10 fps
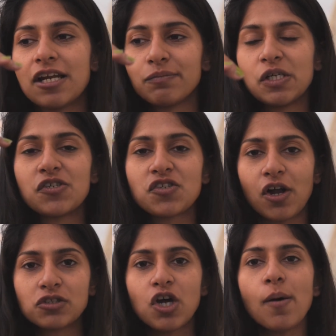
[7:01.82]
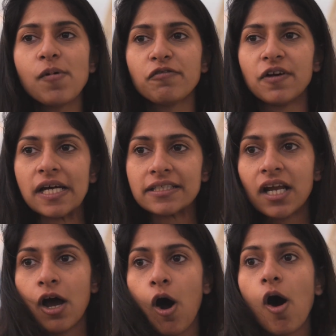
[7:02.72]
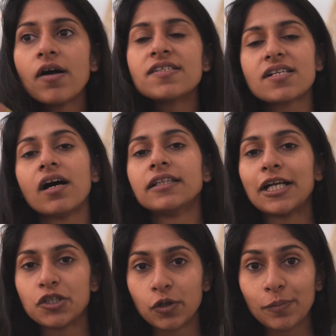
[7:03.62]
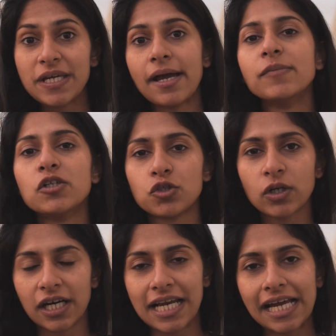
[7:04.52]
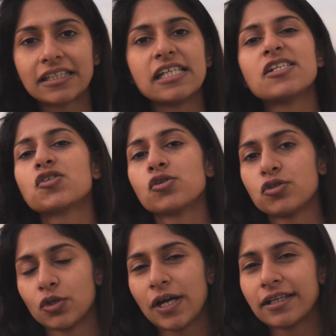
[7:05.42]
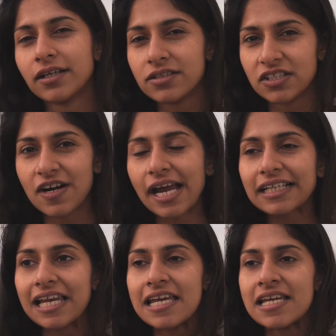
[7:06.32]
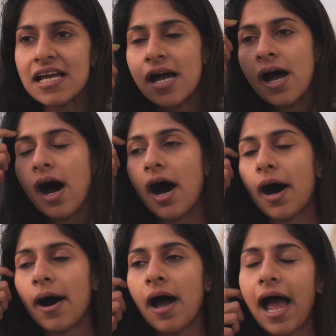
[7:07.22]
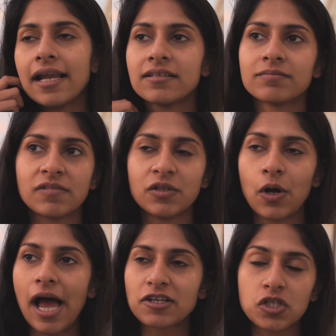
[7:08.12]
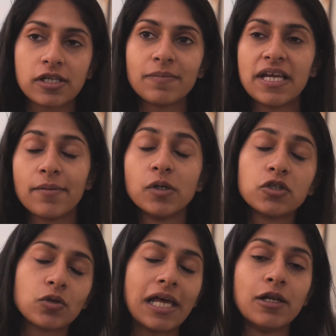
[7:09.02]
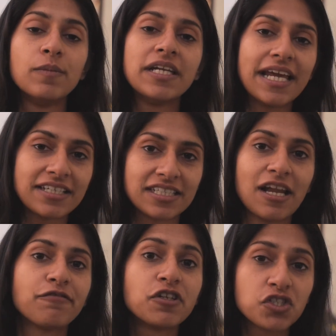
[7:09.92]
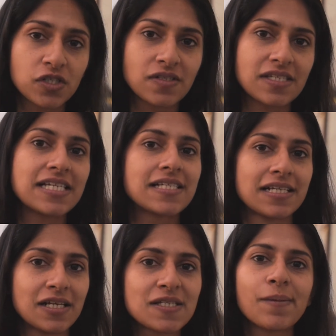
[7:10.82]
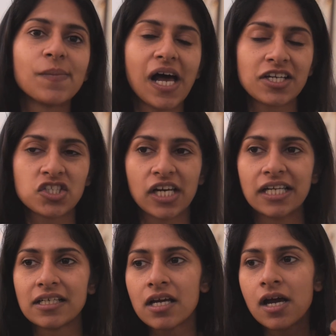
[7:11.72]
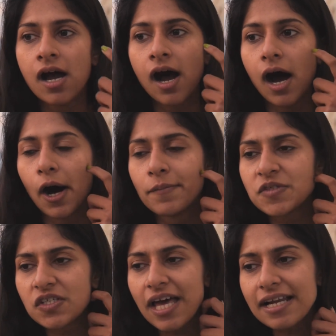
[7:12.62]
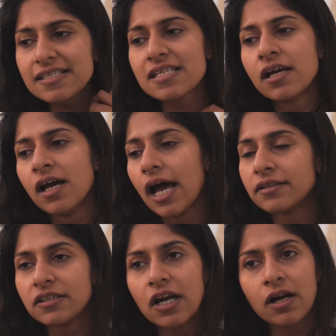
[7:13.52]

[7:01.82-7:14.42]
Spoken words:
and builds on top of it, odds are that you will be able to connect these two together directly, and actually be able to eliminate inefficiencies in a supply chain. So that's, and